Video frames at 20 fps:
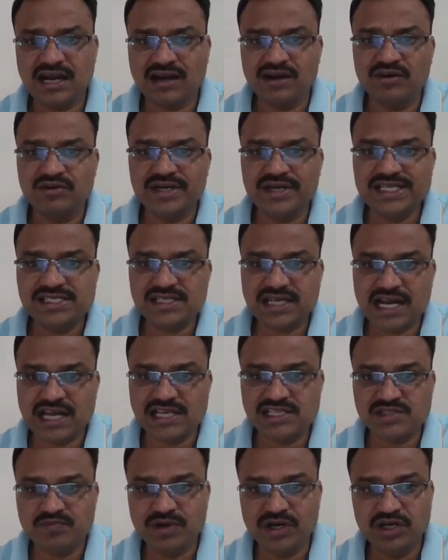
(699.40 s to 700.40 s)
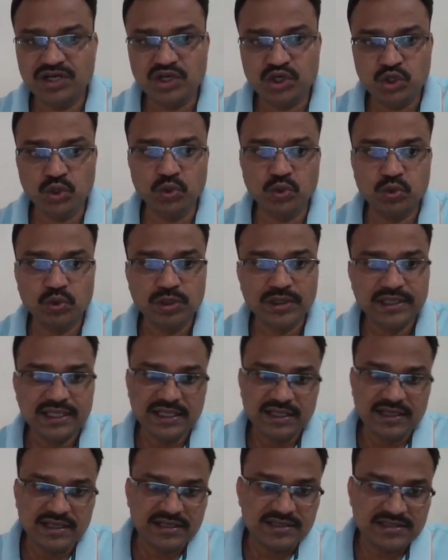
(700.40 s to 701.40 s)
account is transferred to.
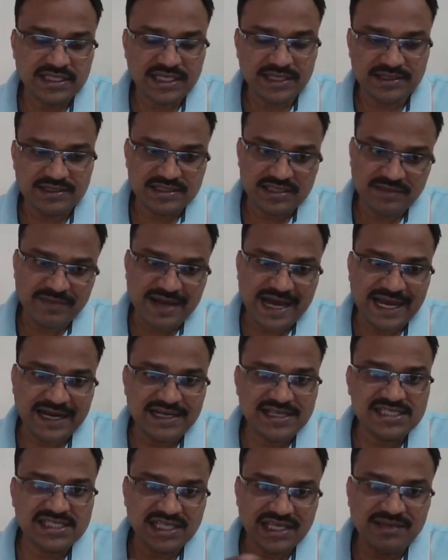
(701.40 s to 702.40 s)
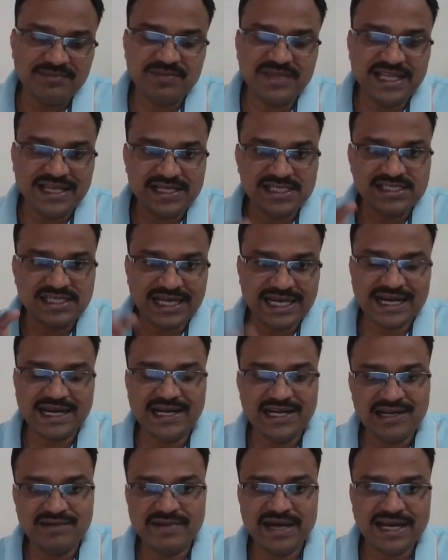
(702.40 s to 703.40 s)
See the balance if there is a
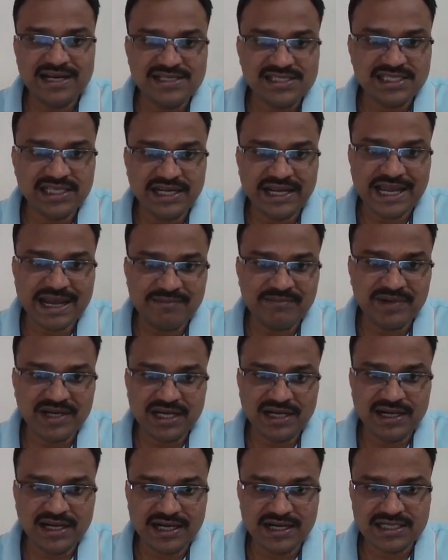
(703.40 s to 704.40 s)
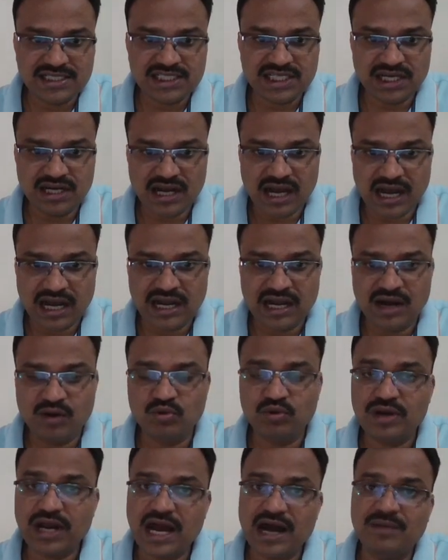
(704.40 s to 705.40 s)
credit balance in capital reduction
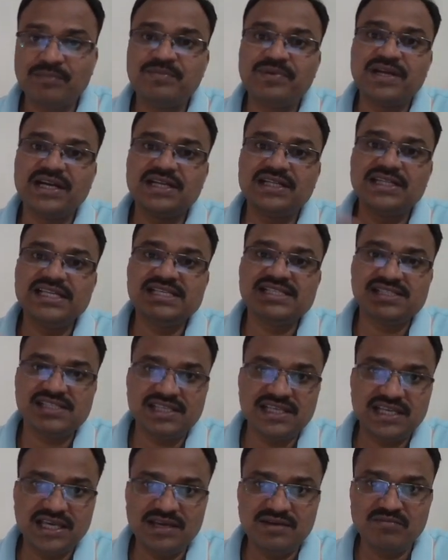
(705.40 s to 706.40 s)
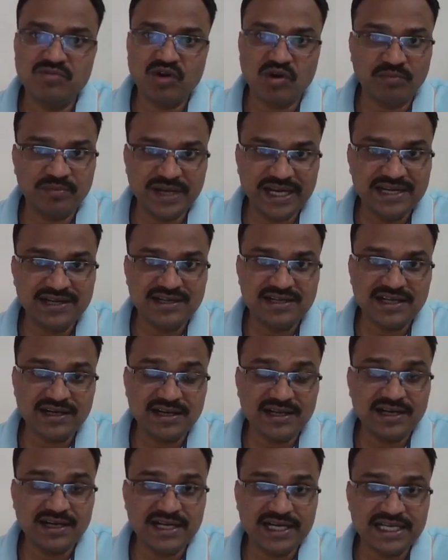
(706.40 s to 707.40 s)
account after the scheme of
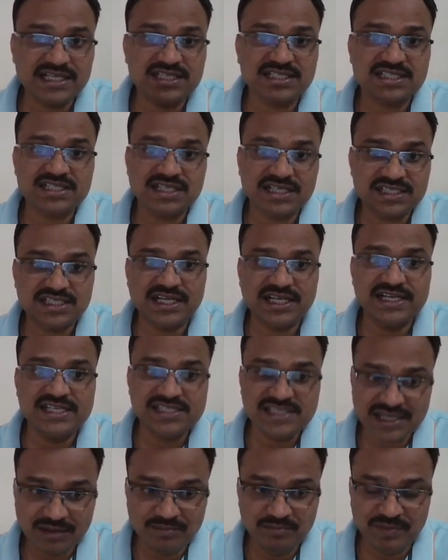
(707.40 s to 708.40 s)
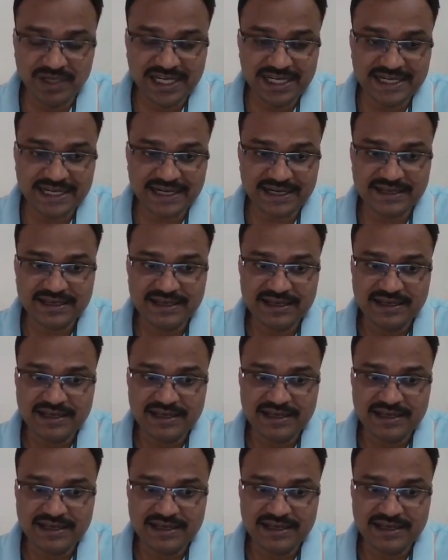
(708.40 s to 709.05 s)
internal reconstruction is completed,